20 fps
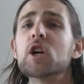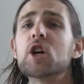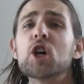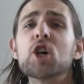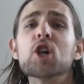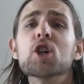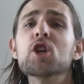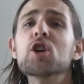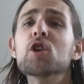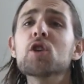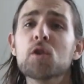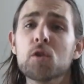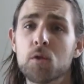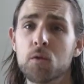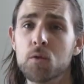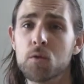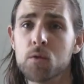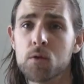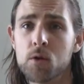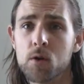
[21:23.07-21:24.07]

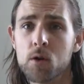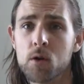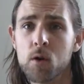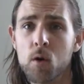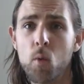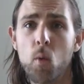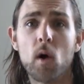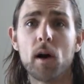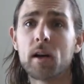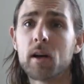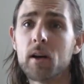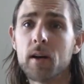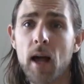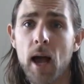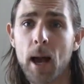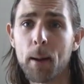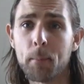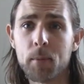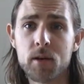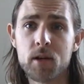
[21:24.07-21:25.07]
clue what could
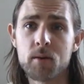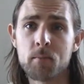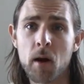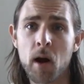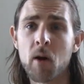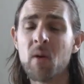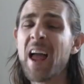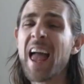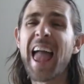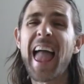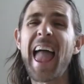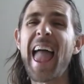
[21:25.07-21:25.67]
happen tomorrow.